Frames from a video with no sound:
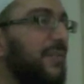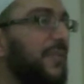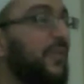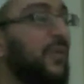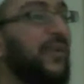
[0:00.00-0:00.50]

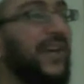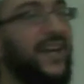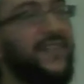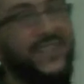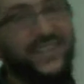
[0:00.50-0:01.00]
But we will
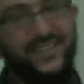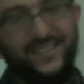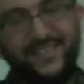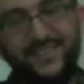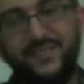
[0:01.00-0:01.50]
have the
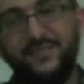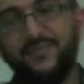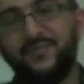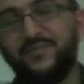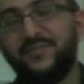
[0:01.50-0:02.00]
next.
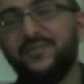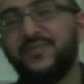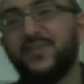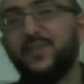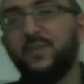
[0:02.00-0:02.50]

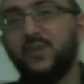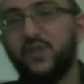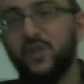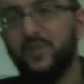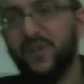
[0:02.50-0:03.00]
So we will
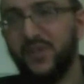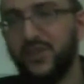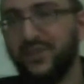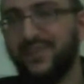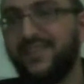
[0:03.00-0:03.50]
show
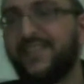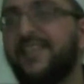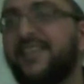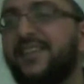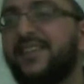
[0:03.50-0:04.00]
patience.
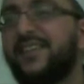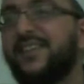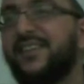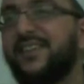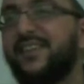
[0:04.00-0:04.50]

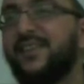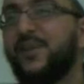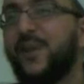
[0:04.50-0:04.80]
Right?